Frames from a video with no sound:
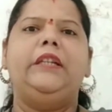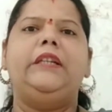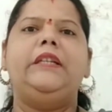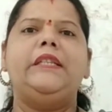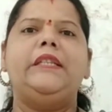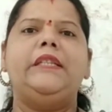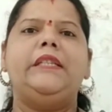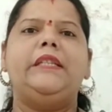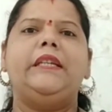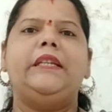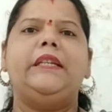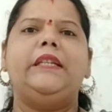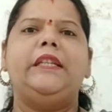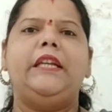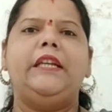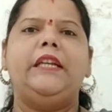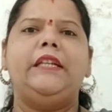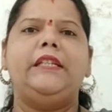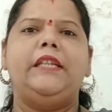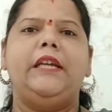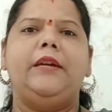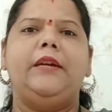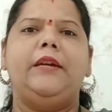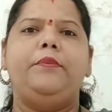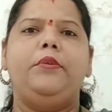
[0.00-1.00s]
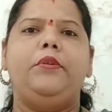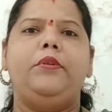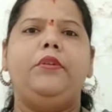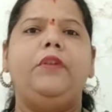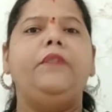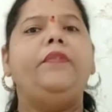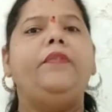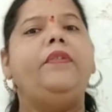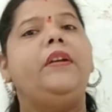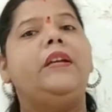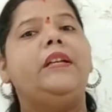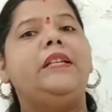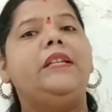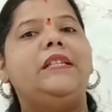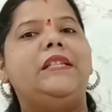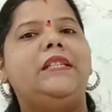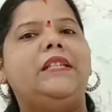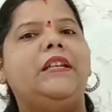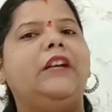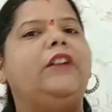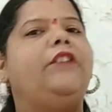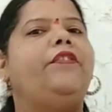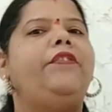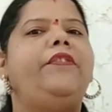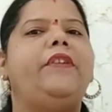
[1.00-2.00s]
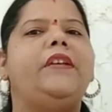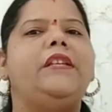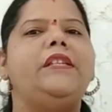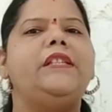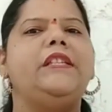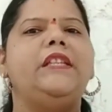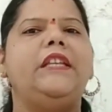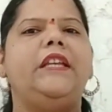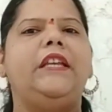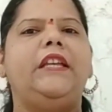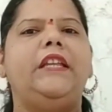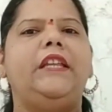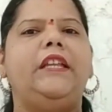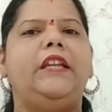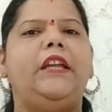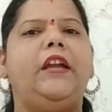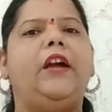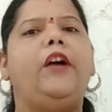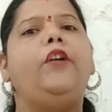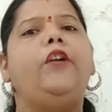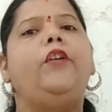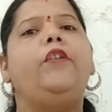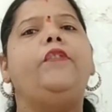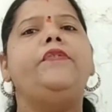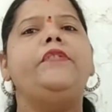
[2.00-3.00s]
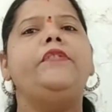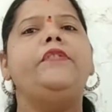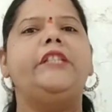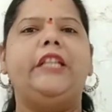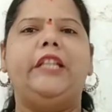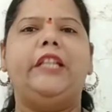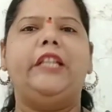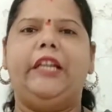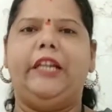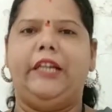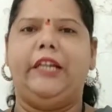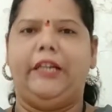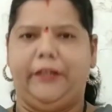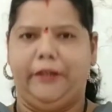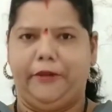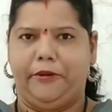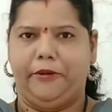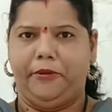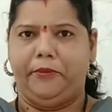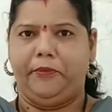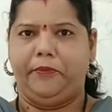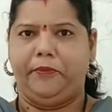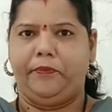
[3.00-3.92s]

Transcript: Let us take the example of surface area of cylinder.